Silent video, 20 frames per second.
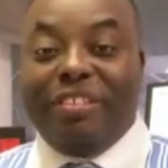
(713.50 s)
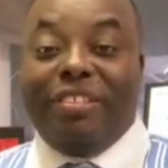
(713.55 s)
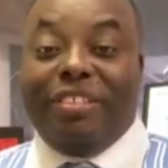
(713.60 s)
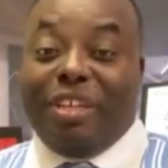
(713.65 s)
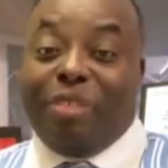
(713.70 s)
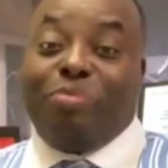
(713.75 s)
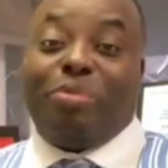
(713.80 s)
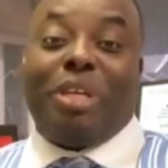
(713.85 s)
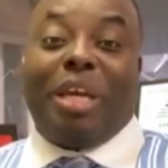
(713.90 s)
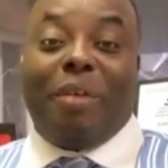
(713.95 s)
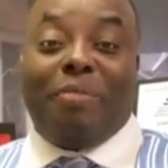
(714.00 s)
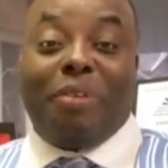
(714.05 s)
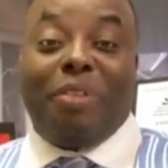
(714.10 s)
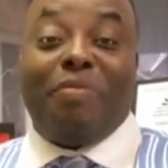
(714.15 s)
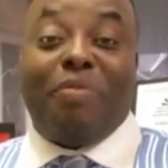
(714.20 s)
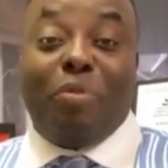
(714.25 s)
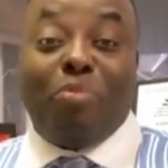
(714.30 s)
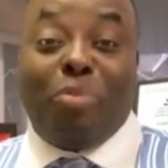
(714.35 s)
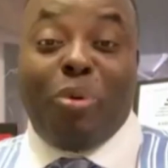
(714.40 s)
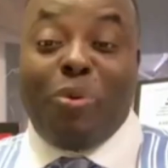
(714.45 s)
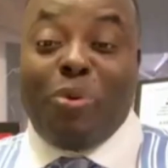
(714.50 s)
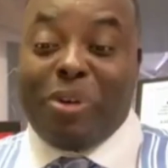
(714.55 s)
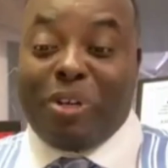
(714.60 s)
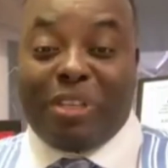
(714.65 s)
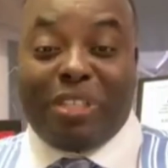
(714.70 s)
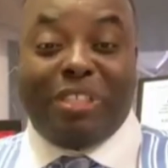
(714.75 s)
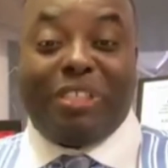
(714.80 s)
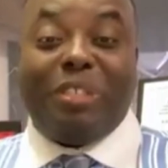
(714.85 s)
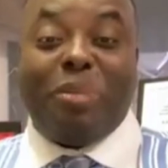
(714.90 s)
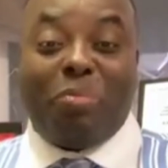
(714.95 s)
Sometimes if you're
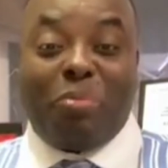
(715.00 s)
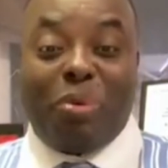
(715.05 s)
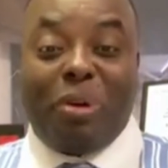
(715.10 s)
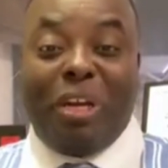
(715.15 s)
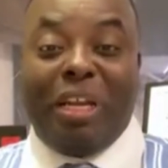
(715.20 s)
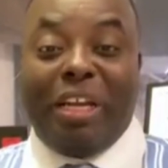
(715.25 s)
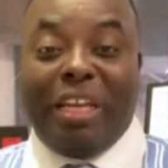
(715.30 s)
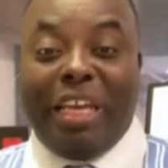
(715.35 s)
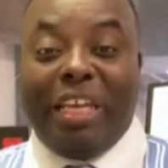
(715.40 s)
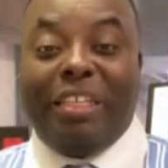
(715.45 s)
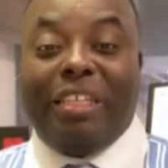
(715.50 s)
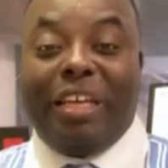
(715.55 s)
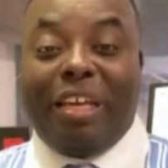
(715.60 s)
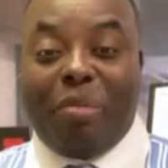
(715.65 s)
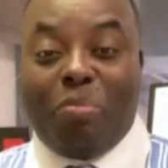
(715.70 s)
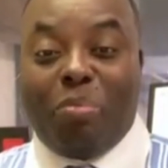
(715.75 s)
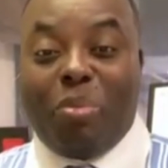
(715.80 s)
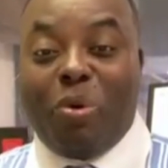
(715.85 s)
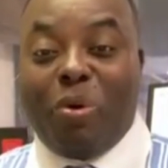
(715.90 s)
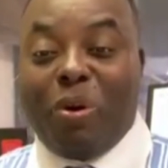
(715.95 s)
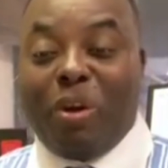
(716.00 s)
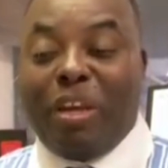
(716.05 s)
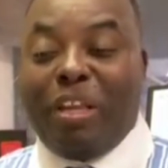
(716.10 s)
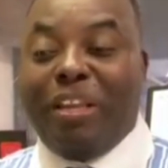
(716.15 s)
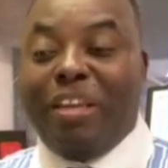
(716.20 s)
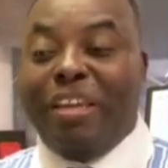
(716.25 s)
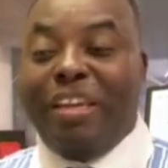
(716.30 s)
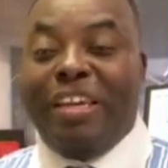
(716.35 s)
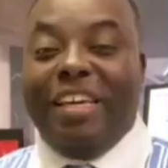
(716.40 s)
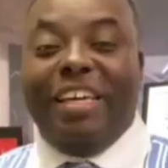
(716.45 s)
bored, because they're pretty lengthy and
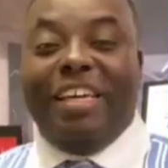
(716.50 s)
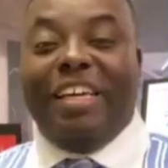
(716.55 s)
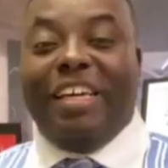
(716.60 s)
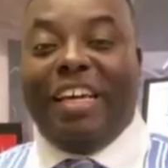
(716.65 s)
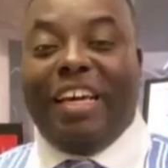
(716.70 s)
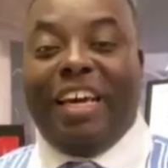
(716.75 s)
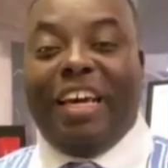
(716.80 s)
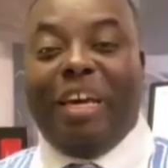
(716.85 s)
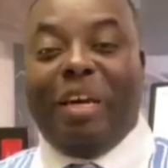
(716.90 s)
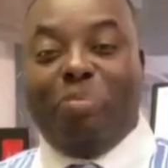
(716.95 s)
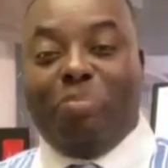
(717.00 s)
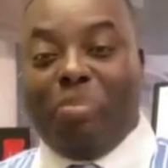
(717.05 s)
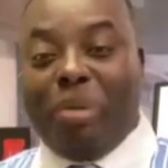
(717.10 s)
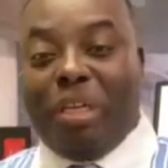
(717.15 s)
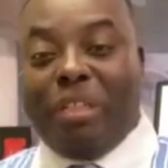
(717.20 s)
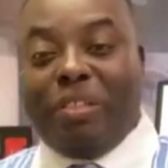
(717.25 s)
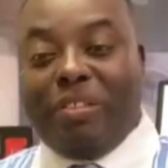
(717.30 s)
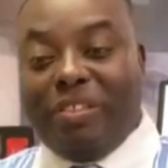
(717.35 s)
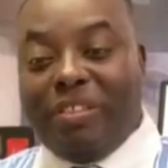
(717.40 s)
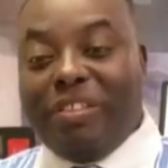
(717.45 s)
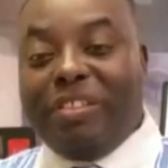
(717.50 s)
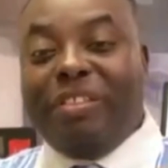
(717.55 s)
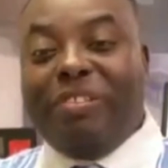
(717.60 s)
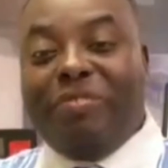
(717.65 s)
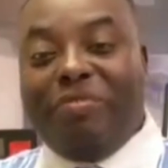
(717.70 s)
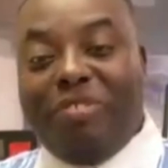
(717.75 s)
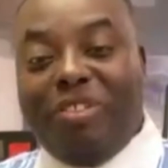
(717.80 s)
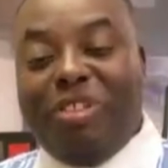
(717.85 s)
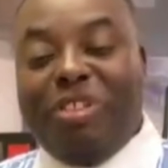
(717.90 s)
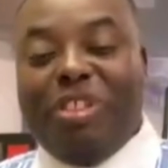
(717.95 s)
boring, but
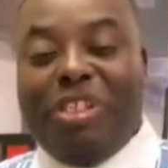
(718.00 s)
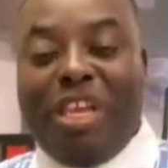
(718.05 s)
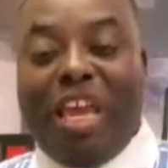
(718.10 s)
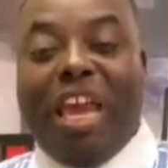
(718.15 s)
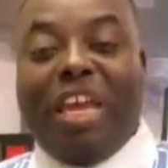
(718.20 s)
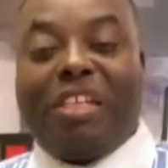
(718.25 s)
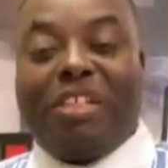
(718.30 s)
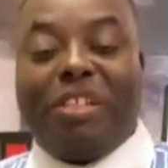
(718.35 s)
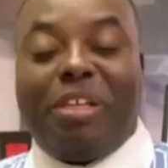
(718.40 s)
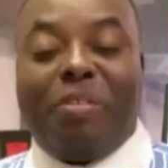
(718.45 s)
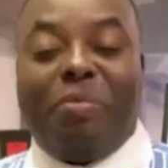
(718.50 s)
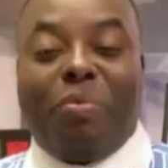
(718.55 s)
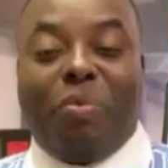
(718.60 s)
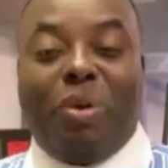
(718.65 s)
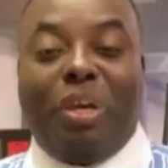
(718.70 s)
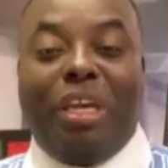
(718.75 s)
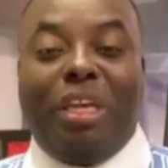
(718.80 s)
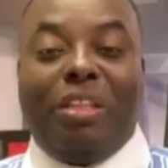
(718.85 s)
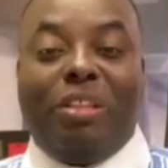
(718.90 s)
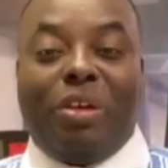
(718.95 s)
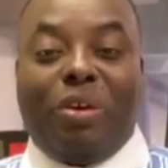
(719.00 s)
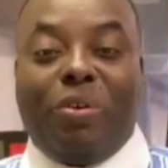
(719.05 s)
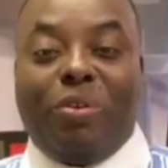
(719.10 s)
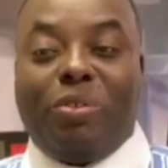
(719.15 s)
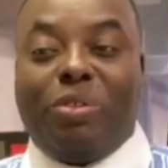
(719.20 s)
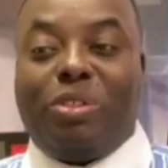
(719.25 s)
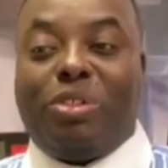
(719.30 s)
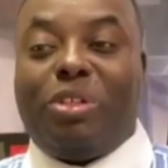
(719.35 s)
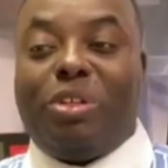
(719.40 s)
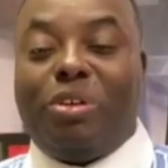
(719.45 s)
you should actually read
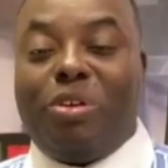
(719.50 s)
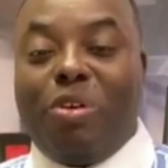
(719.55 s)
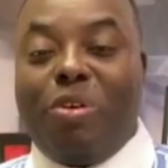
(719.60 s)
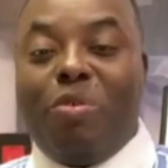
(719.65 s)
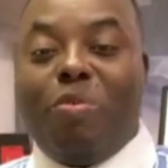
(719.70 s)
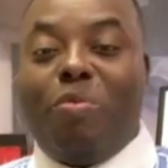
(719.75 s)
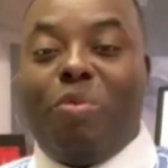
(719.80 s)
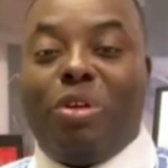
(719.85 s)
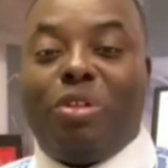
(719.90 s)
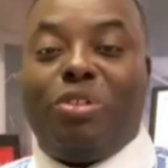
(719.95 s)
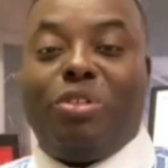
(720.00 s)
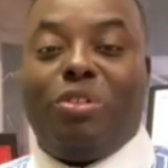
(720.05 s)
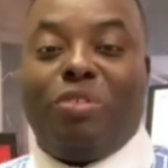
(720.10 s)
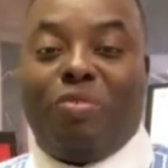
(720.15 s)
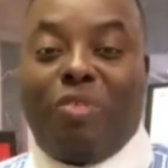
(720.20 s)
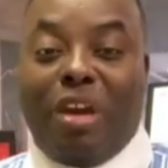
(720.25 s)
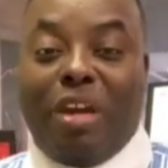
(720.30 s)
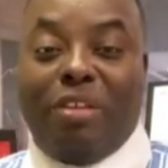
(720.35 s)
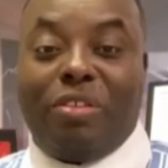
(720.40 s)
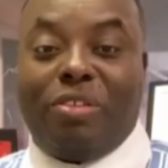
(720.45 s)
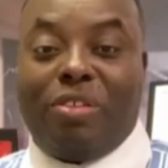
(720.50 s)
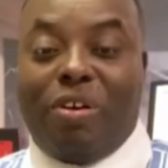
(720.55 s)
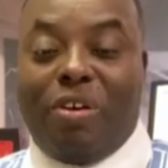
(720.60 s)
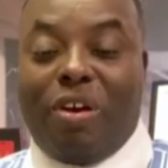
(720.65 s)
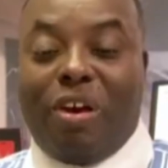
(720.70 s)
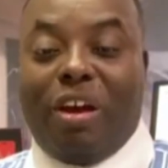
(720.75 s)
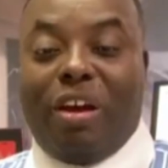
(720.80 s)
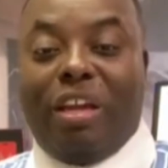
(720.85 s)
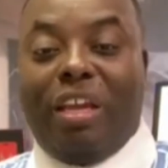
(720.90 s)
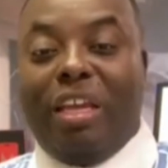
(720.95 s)
those to know what your rights
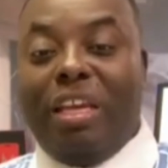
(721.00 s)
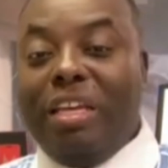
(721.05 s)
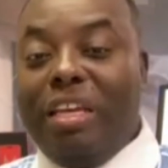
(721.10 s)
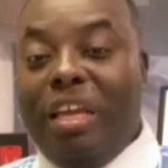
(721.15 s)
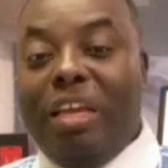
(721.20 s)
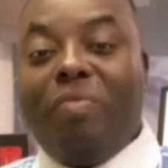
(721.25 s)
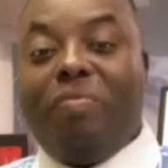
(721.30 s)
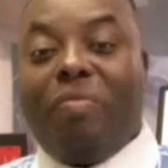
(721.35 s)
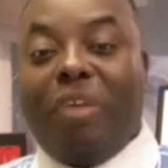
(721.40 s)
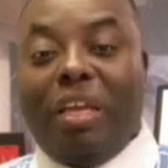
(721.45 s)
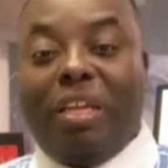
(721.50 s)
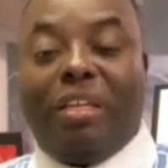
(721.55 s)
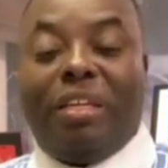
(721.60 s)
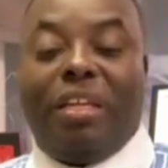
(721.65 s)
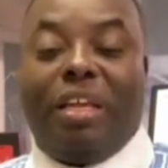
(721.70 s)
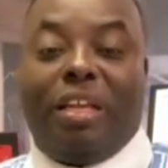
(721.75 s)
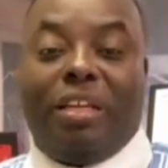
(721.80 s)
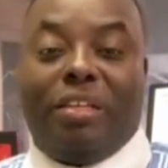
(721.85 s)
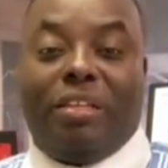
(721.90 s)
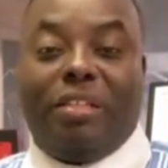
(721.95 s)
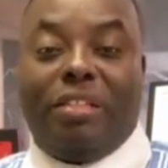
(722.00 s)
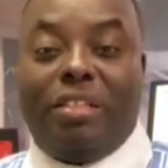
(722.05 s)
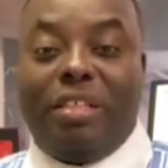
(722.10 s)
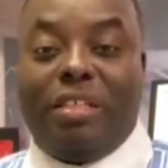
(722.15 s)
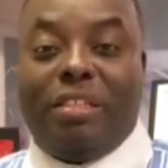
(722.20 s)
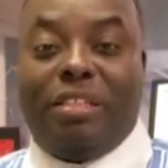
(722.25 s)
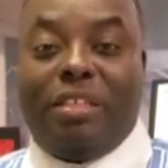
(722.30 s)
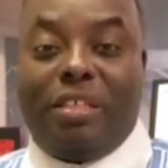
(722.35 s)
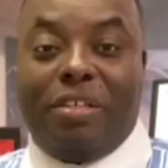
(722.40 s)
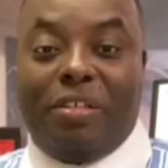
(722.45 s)
are in the event that
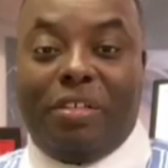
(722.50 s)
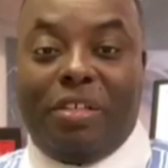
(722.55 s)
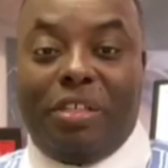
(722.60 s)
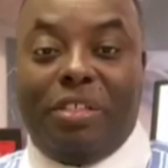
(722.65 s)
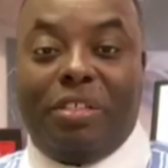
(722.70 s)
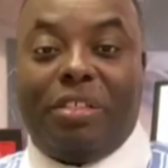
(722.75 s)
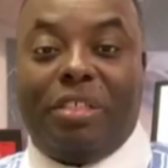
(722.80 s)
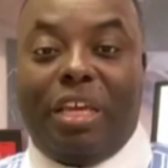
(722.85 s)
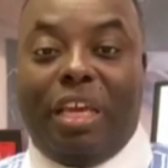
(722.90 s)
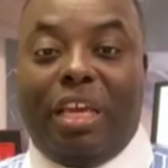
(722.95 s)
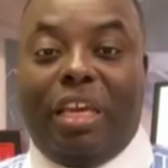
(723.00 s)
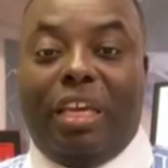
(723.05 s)
there is